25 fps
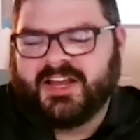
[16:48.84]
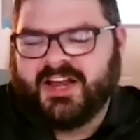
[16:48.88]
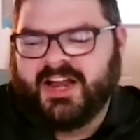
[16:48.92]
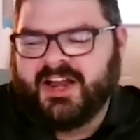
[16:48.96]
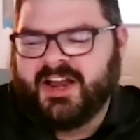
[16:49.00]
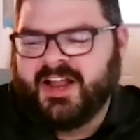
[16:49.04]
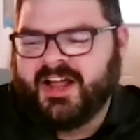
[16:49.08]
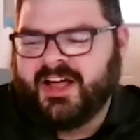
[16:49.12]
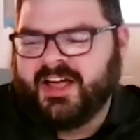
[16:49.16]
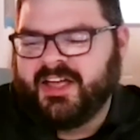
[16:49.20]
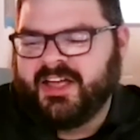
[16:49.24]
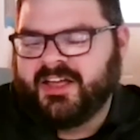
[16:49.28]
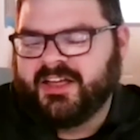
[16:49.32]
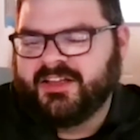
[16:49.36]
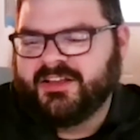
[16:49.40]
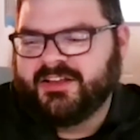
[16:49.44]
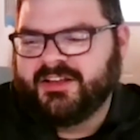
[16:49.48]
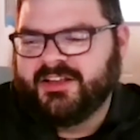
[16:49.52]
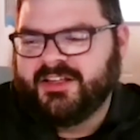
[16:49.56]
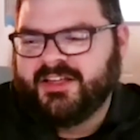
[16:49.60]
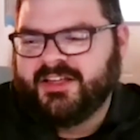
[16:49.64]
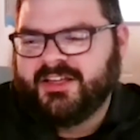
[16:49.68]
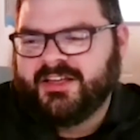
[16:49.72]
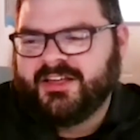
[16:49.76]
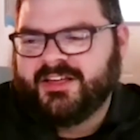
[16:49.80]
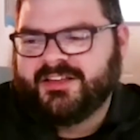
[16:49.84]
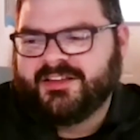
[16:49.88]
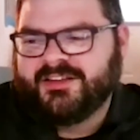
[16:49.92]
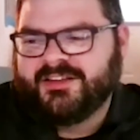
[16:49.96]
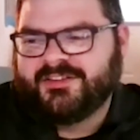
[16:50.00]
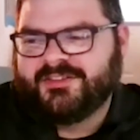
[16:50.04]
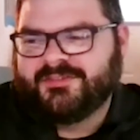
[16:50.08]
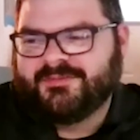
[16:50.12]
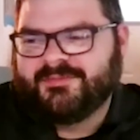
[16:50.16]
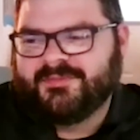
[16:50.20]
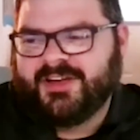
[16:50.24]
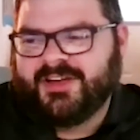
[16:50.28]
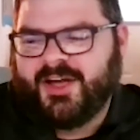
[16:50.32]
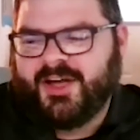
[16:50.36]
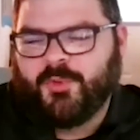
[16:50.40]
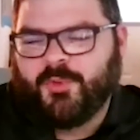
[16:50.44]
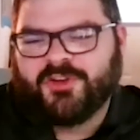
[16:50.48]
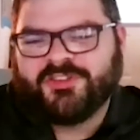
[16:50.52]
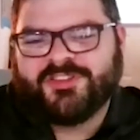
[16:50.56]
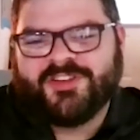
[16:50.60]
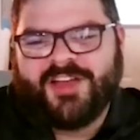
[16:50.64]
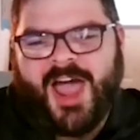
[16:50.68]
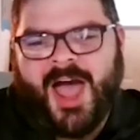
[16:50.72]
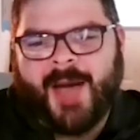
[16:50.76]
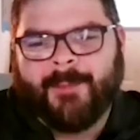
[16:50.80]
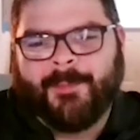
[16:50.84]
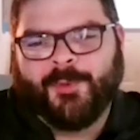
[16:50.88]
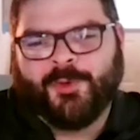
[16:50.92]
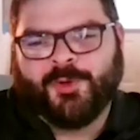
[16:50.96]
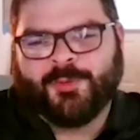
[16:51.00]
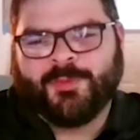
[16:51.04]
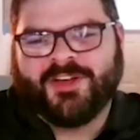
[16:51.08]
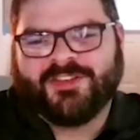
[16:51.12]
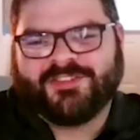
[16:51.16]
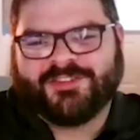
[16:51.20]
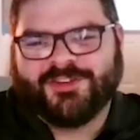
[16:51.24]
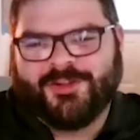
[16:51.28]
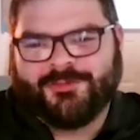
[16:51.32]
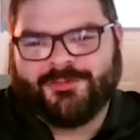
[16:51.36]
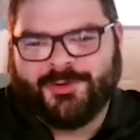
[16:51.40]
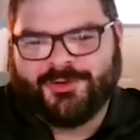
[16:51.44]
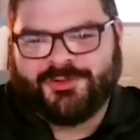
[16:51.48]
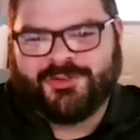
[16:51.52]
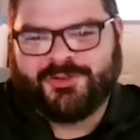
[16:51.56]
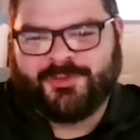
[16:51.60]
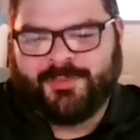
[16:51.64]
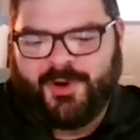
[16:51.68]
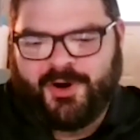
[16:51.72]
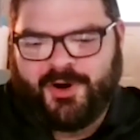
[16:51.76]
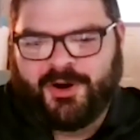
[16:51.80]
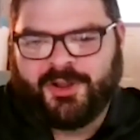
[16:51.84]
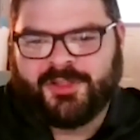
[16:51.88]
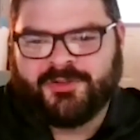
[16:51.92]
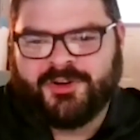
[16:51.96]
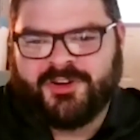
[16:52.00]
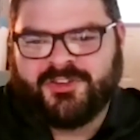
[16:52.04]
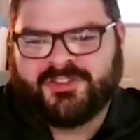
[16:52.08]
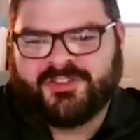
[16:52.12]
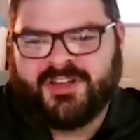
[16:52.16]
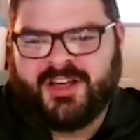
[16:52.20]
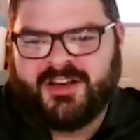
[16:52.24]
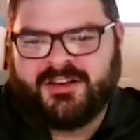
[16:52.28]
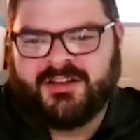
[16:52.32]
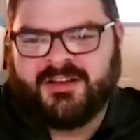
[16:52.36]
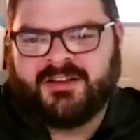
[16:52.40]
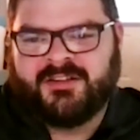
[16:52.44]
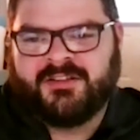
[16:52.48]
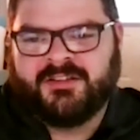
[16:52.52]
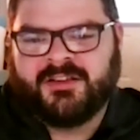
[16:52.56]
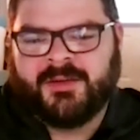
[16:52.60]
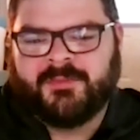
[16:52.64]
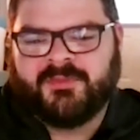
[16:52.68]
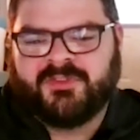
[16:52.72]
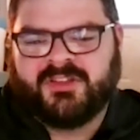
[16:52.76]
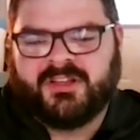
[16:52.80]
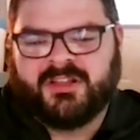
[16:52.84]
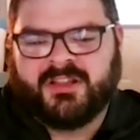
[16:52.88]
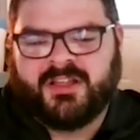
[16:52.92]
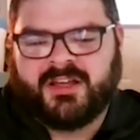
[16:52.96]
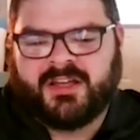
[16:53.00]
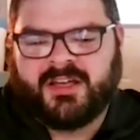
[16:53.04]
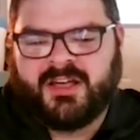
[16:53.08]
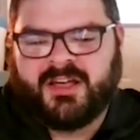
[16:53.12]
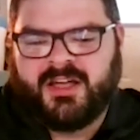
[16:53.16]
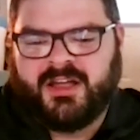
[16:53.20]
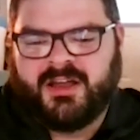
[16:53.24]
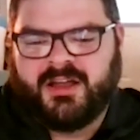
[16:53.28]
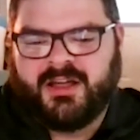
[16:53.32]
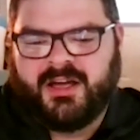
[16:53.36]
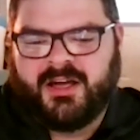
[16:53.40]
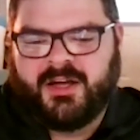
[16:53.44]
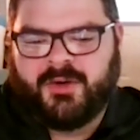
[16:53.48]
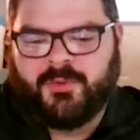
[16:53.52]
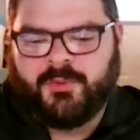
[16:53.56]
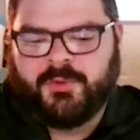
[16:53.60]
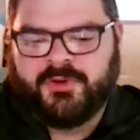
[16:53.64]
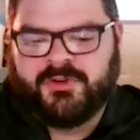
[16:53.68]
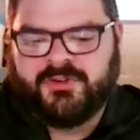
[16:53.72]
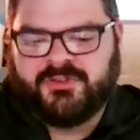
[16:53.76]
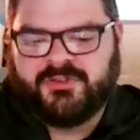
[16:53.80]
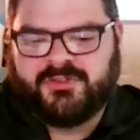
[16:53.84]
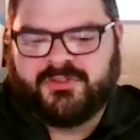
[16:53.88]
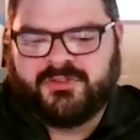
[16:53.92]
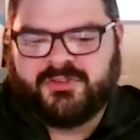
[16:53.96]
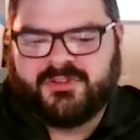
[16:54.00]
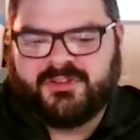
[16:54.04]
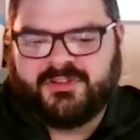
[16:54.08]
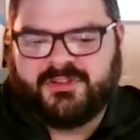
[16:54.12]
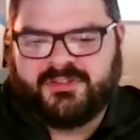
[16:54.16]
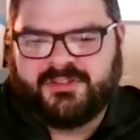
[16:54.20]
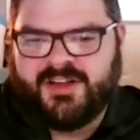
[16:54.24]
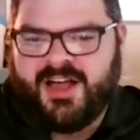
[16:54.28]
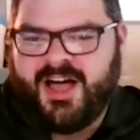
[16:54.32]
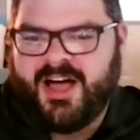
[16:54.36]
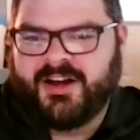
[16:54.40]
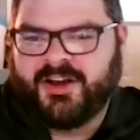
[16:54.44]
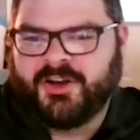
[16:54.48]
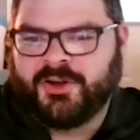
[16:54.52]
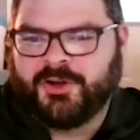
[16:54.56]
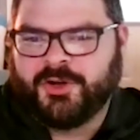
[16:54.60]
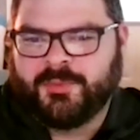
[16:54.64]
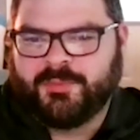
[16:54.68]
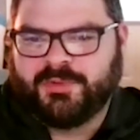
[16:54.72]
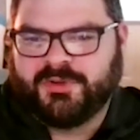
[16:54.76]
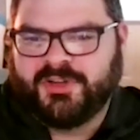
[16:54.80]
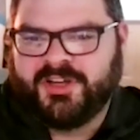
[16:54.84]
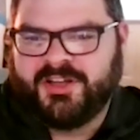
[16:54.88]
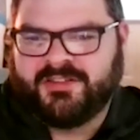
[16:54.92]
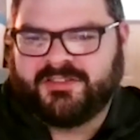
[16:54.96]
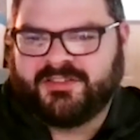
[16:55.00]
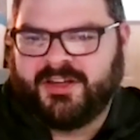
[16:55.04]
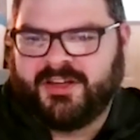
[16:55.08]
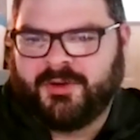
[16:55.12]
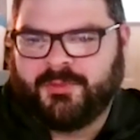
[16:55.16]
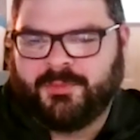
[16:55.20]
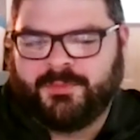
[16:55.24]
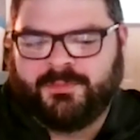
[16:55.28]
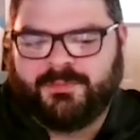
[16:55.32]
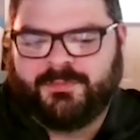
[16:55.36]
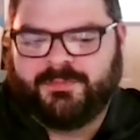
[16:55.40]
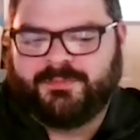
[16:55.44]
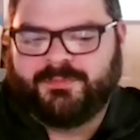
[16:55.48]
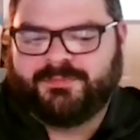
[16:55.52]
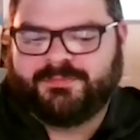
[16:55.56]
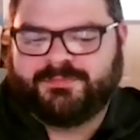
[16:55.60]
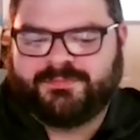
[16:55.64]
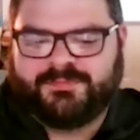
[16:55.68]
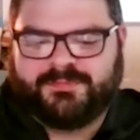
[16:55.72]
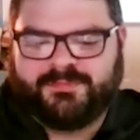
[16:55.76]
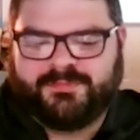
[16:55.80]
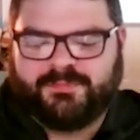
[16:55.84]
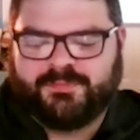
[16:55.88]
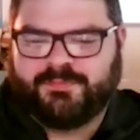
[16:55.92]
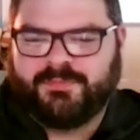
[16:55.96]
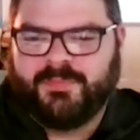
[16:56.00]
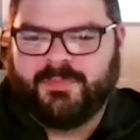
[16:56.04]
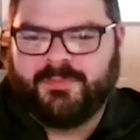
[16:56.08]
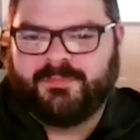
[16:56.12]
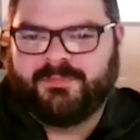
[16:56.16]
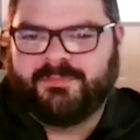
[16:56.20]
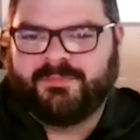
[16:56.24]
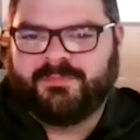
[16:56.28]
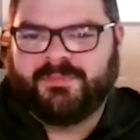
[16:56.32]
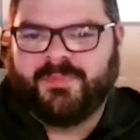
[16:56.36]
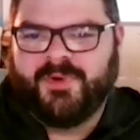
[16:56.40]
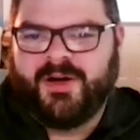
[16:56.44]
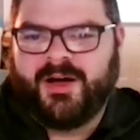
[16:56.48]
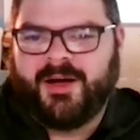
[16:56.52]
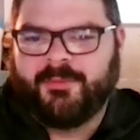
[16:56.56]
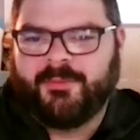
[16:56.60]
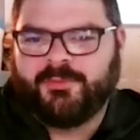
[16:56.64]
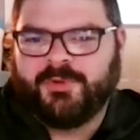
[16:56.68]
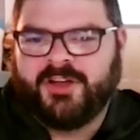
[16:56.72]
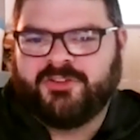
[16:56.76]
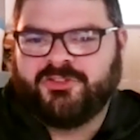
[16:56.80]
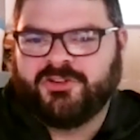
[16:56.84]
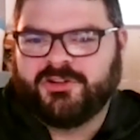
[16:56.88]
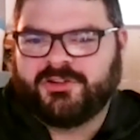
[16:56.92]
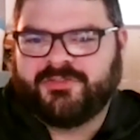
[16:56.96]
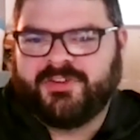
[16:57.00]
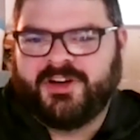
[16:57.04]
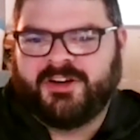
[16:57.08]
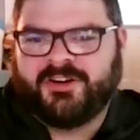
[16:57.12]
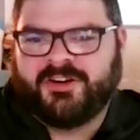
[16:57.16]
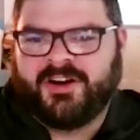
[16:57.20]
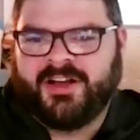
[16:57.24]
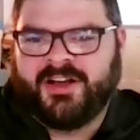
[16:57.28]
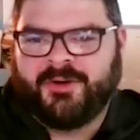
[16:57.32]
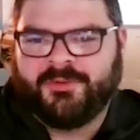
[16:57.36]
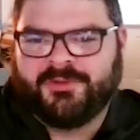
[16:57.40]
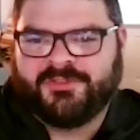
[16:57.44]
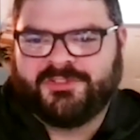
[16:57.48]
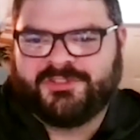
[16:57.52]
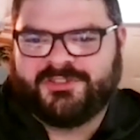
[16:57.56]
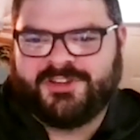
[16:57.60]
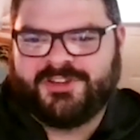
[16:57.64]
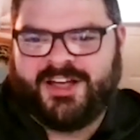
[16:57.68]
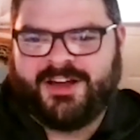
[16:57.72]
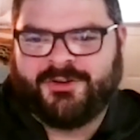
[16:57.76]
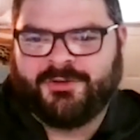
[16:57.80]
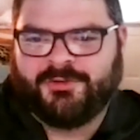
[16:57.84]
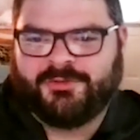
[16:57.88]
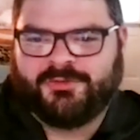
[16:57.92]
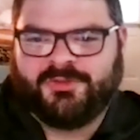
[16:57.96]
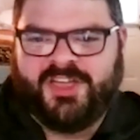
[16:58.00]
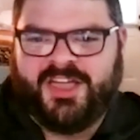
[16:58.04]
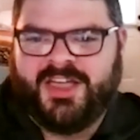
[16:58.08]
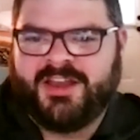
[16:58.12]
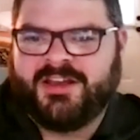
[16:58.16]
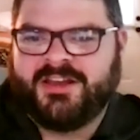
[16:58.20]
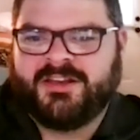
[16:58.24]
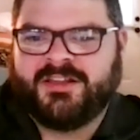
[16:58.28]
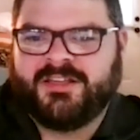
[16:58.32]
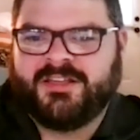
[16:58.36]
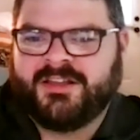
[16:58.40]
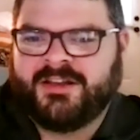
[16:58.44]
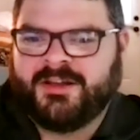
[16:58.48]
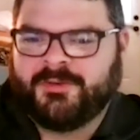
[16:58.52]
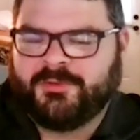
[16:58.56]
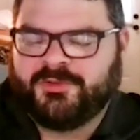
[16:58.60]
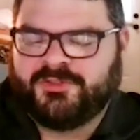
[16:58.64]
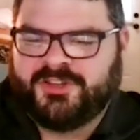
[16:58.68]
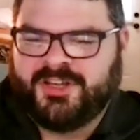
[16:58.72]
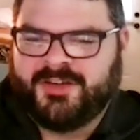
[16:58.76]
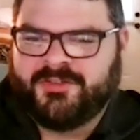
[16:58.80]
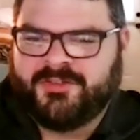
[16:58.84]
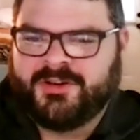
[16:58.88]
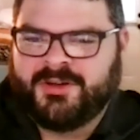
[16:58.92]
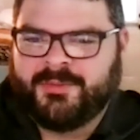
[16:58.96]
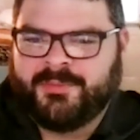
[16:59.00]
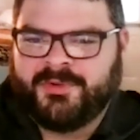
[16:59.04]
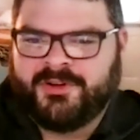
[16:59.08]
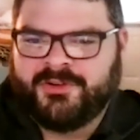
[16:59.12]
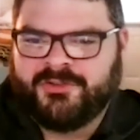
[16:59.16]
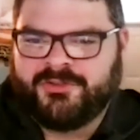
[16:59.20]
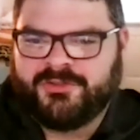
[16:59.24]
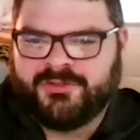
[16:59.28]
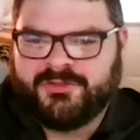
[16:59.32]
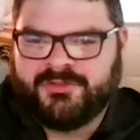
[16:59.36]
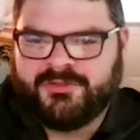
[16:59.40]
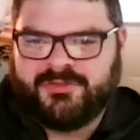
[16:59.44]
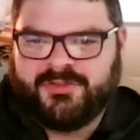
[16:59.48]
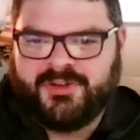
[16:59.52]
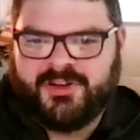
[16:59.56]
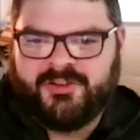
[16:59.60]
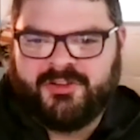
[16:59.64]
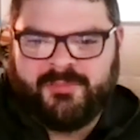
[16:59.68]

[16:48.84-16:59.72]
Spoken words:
did. And I wasn't happy with myself, which is part of the reason I did DMT. Like I was not in a good place. I had just found out I was diagnosed with EDD and I was given a bunch of